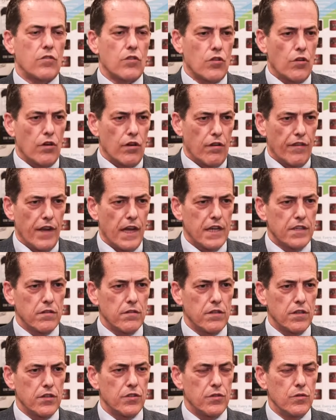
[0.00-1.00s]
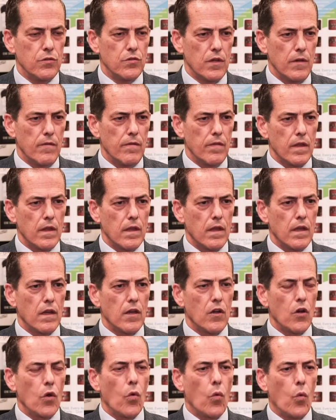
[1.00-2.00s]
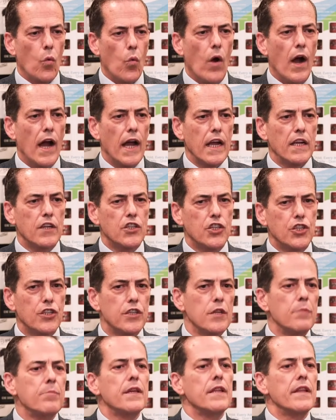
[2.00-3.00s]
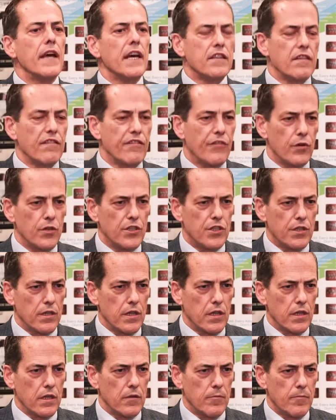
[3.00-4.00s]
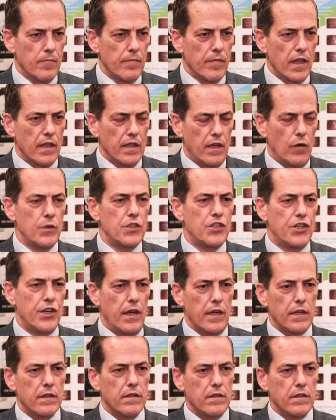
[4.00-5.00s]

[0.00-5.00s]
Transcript: or cardiovascular issues, why shouldn't it be that the first thing that we check?